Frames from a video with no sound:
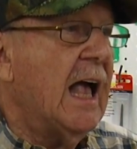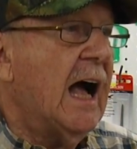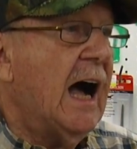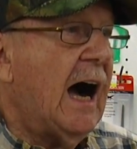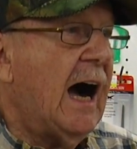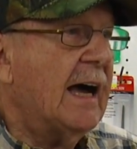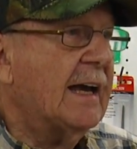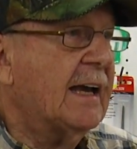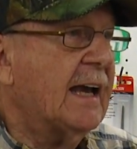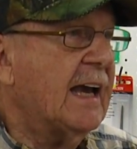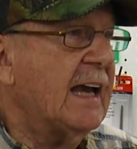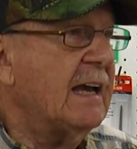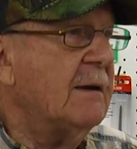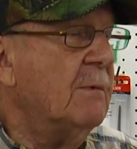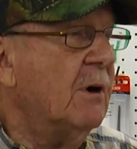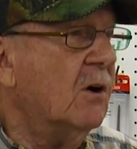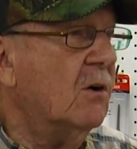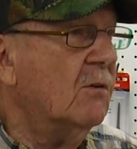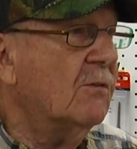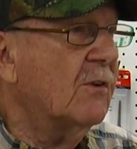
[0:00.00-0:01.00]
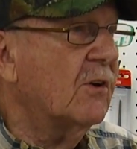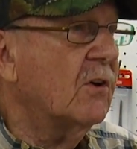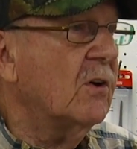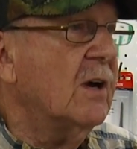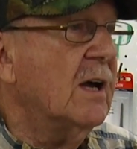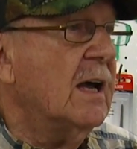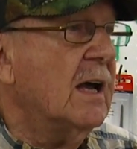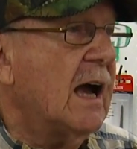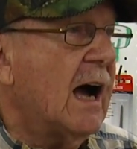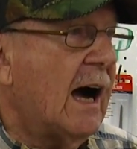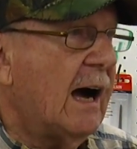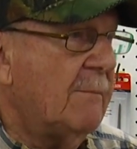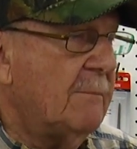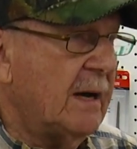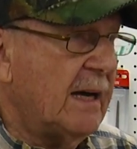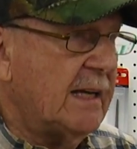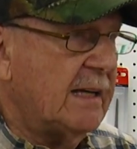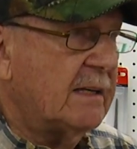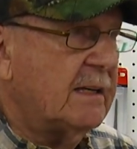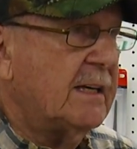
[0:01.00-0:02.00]
I came over, I
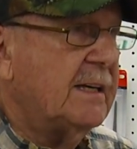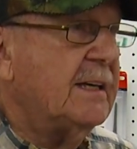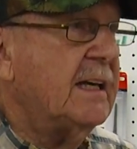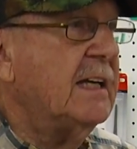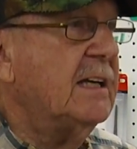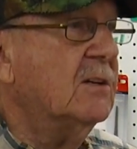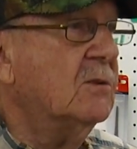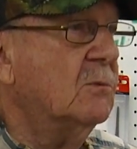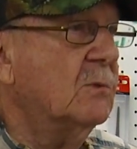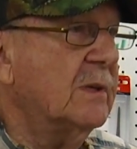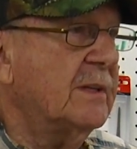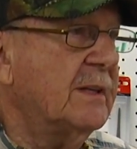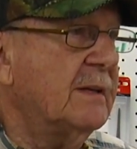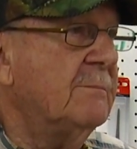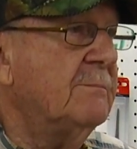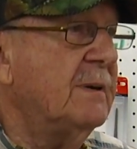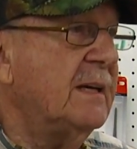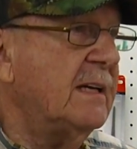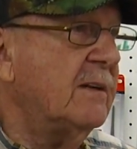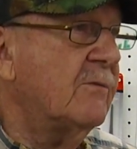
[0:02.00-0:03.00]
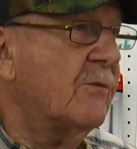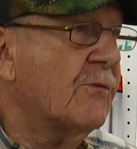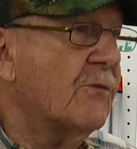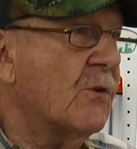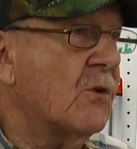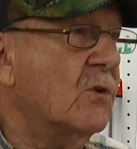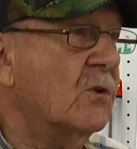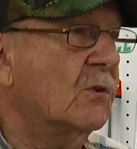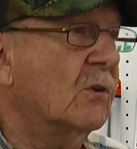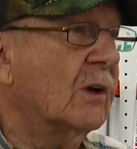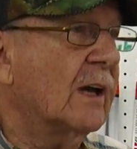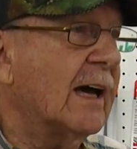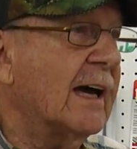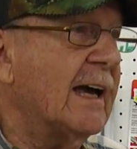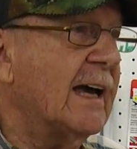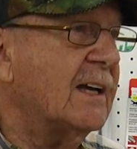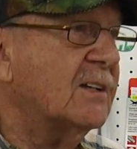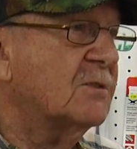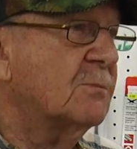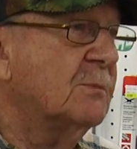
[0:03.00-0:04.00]
made a deal with him. Being frugal, I
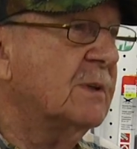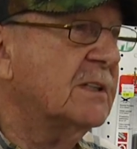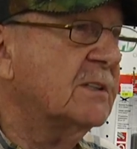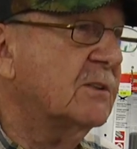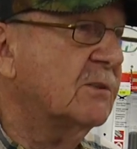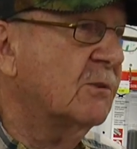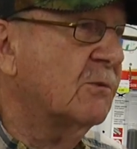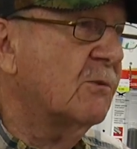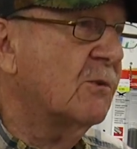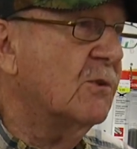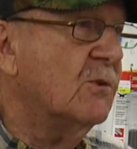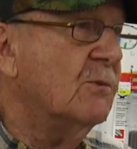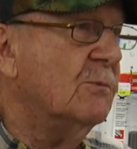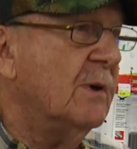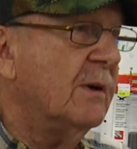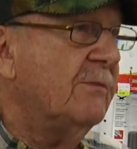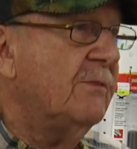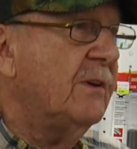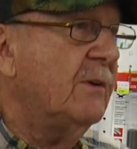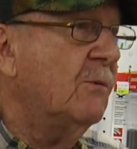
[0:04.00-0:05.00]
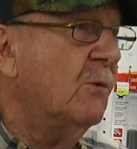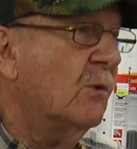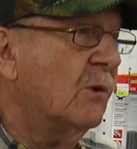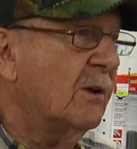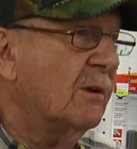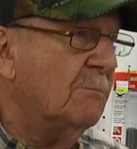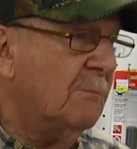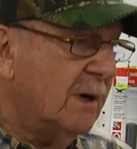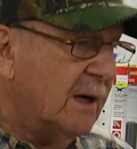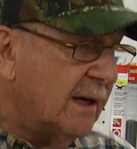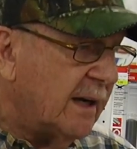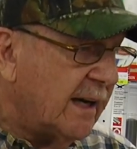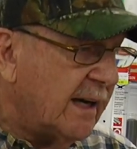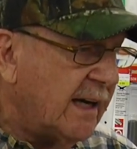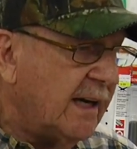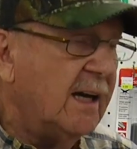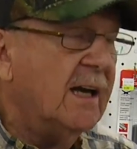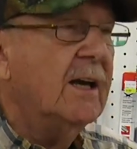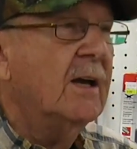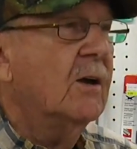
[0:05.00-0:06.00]
asked Mr. Groom if he wanted
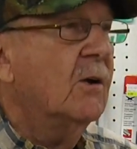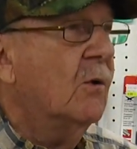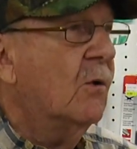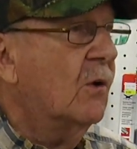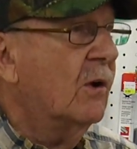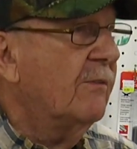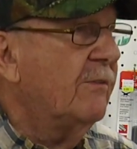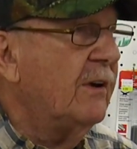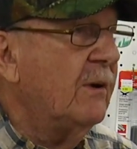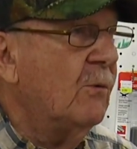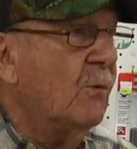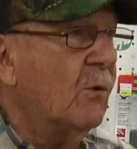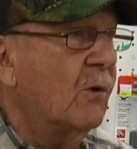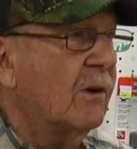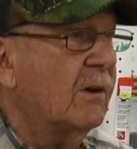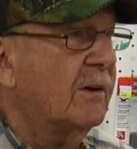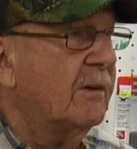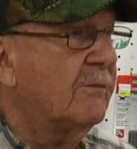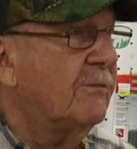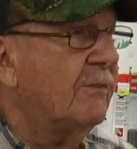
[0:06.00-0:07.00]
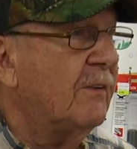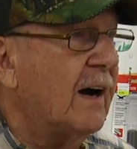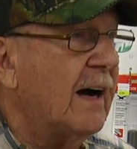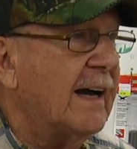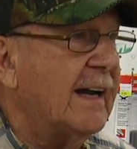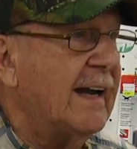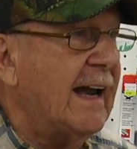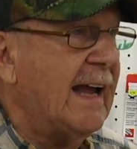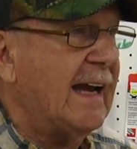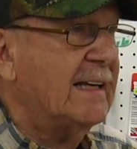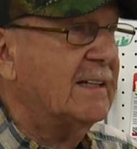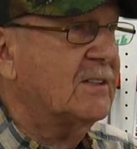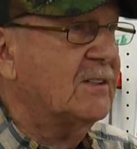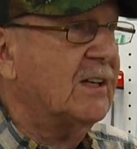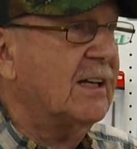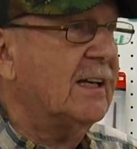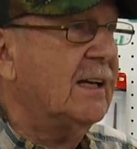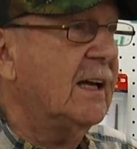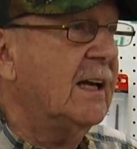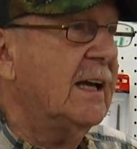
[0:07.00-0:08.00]
money or if he wanted to finance
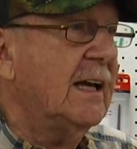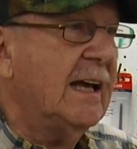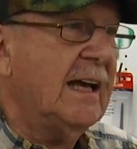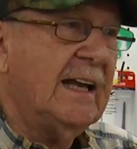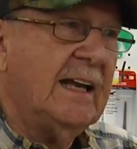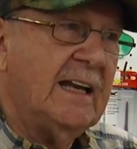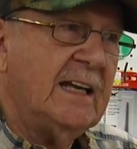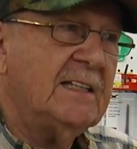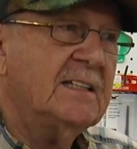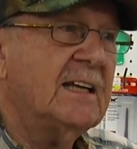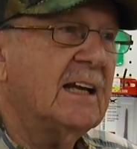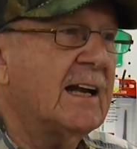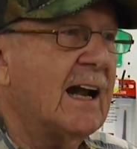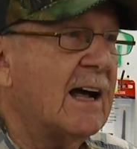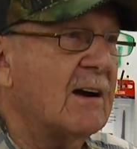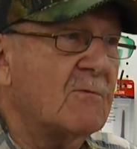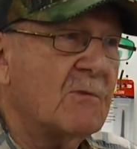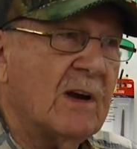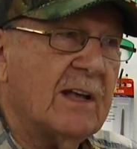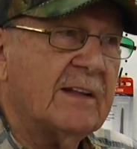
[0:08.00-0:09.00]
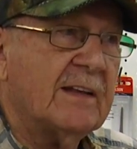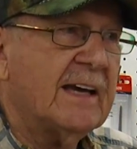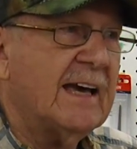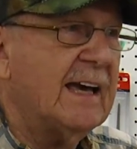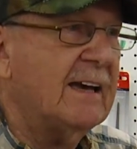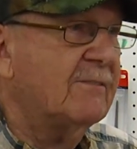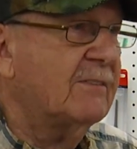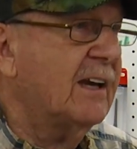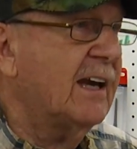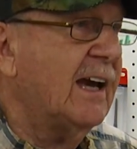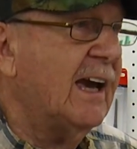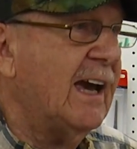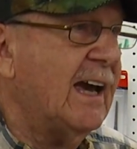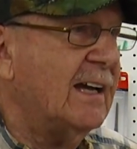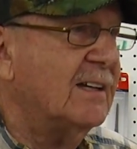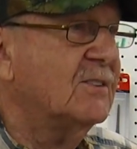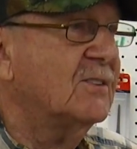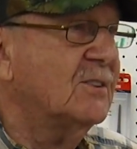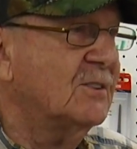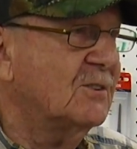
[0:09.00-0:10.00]
it, and he said, I'd rather have
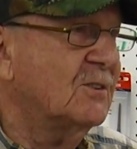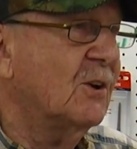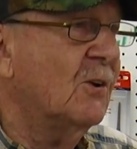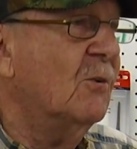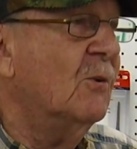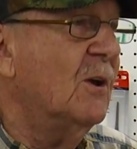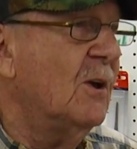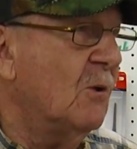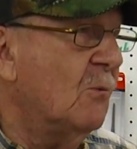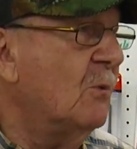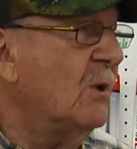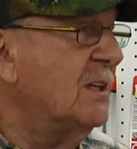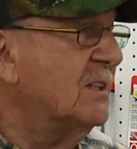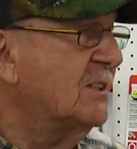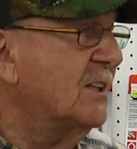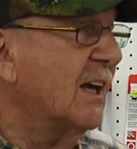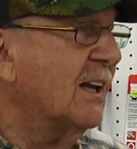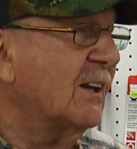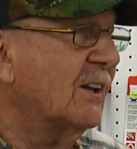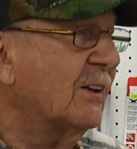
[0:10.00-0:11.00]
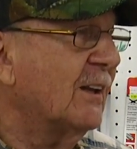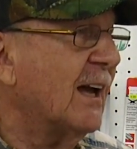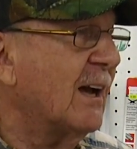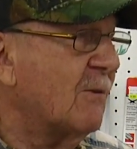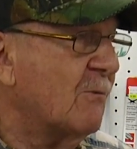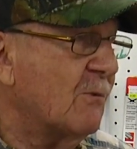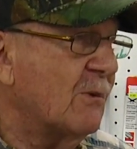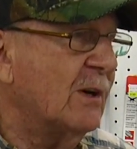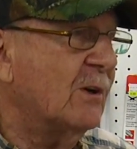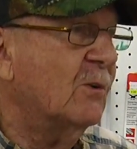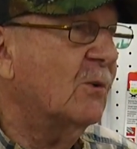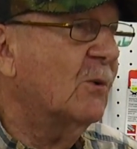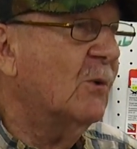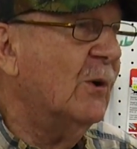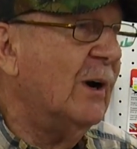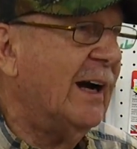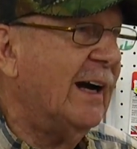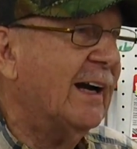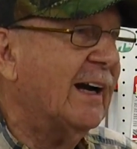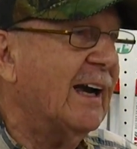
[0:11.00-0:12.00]
cash. So we settled that real
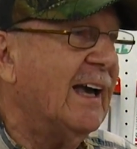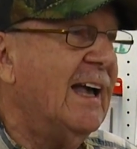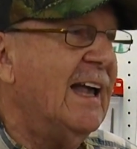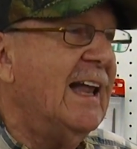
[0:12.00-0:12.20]
quick.